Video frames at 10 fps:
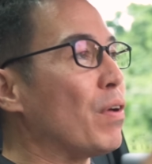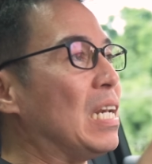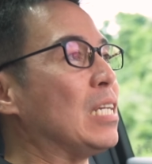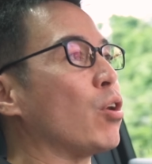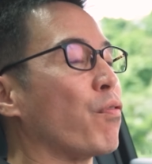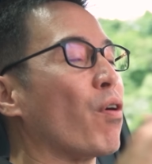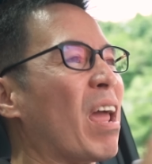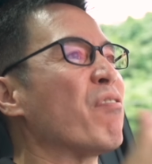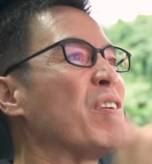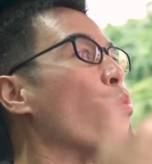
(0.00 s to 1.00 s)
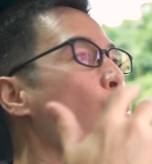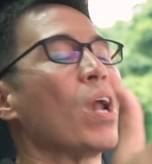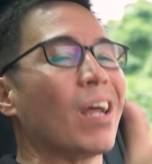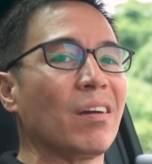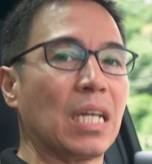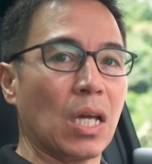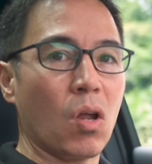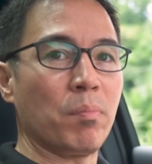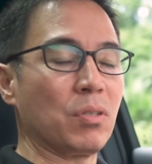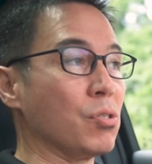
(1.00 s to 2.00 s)
liter for every 100
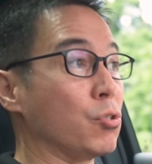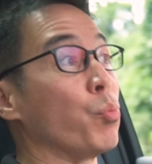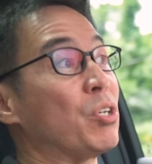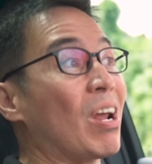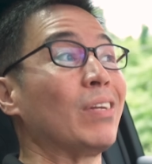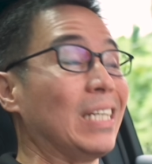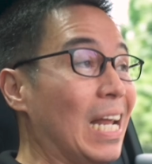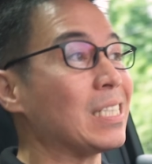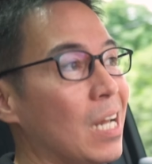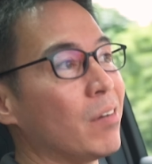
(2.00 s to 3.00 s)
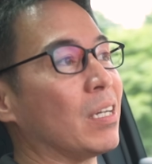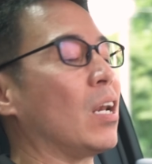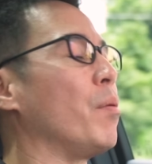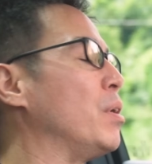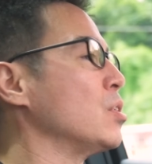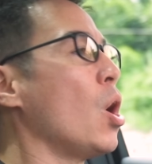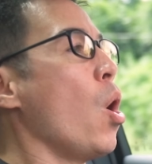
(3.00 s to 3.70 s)
kilometers. So we traveled less than 100 kilometers.